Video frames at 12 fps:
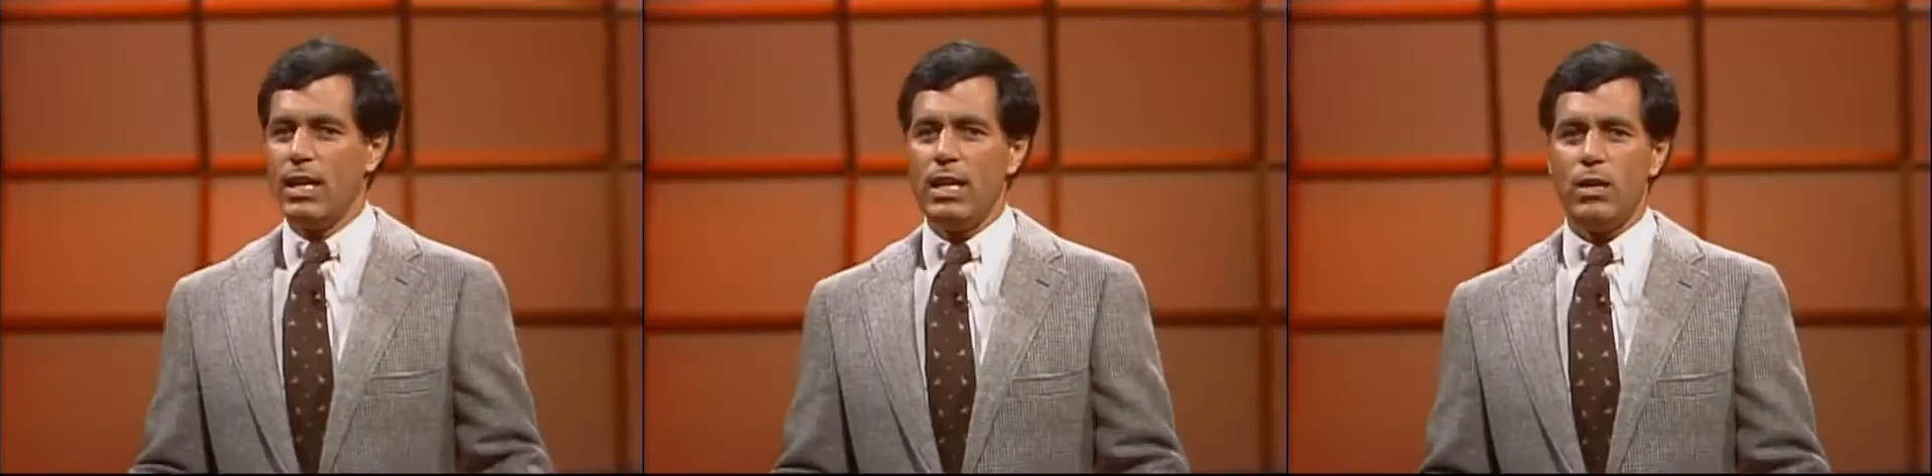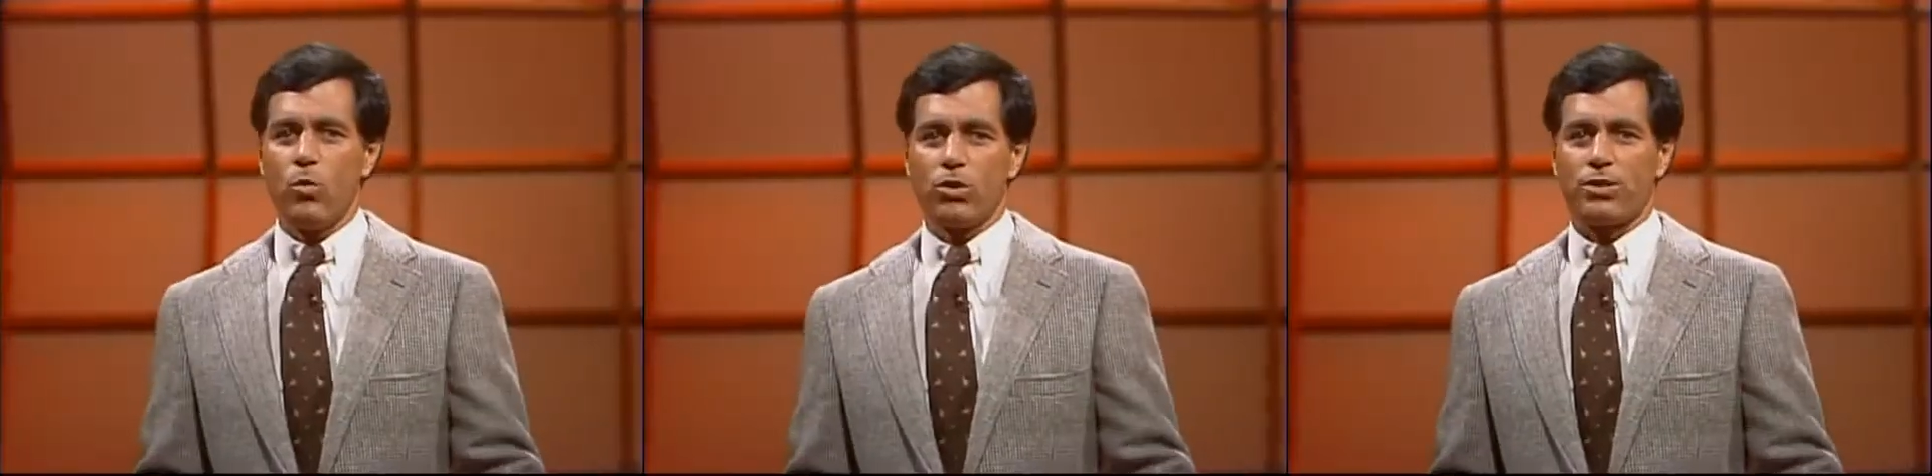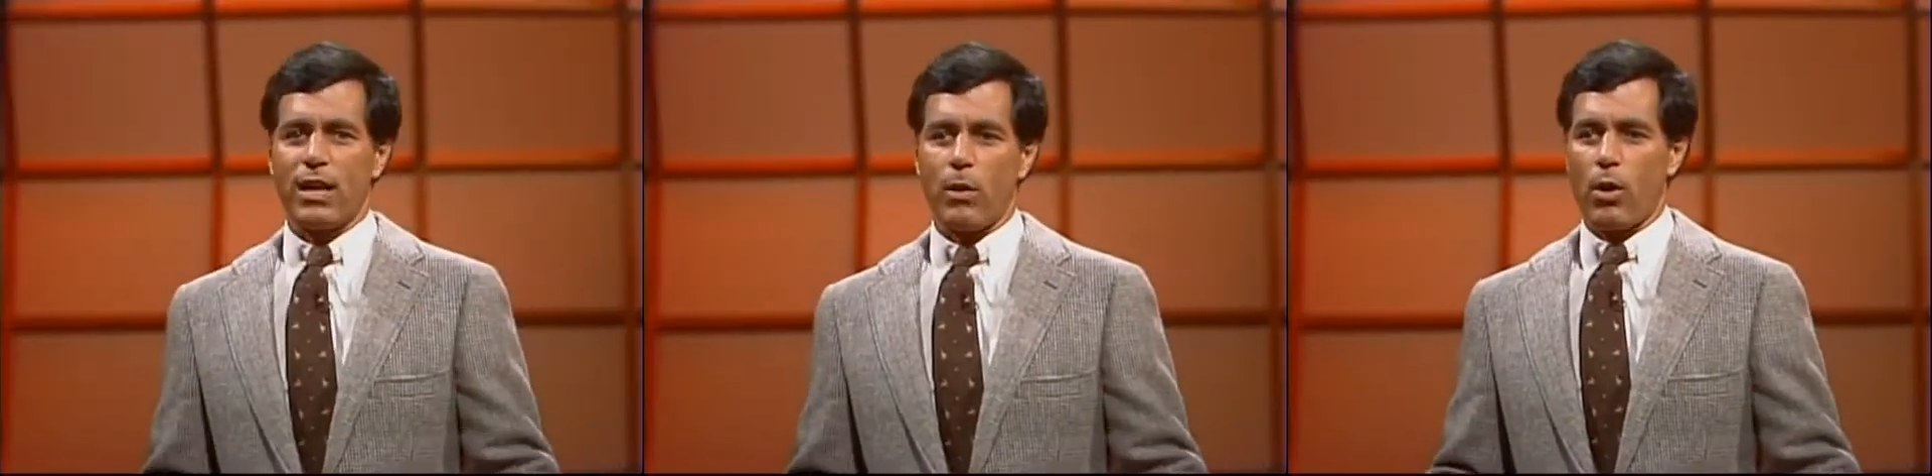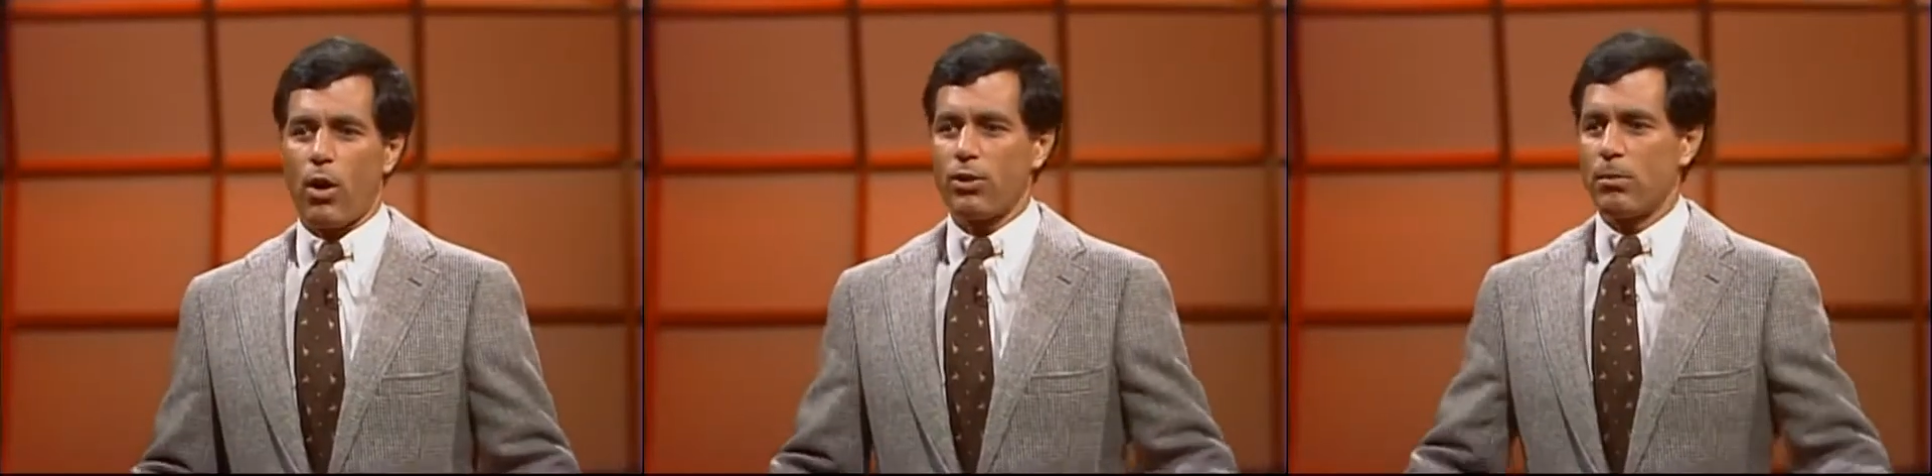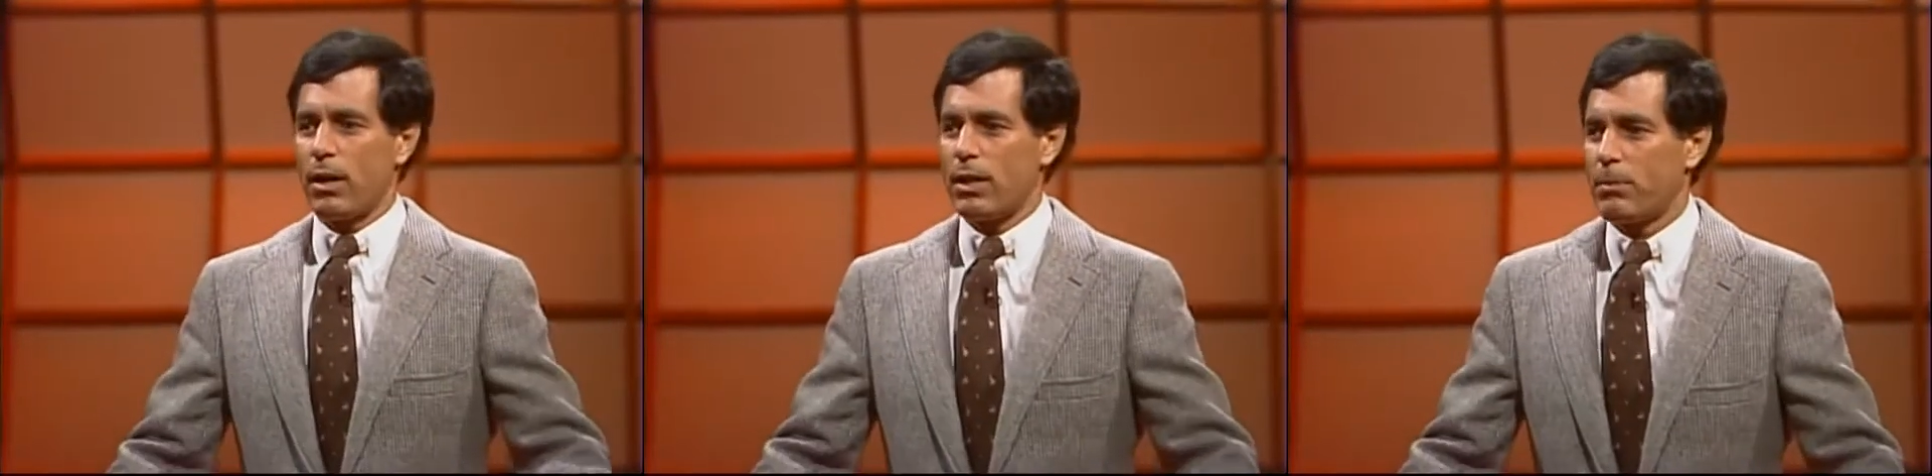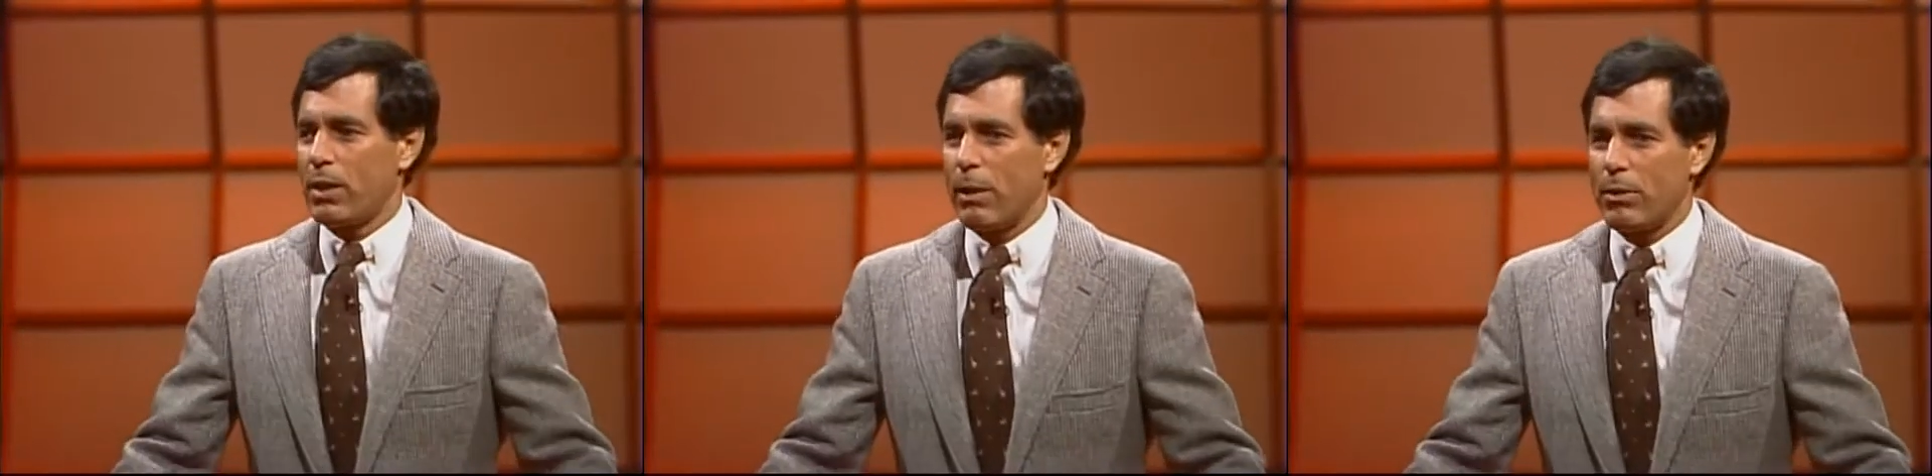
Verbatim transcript: He will take away all your money, play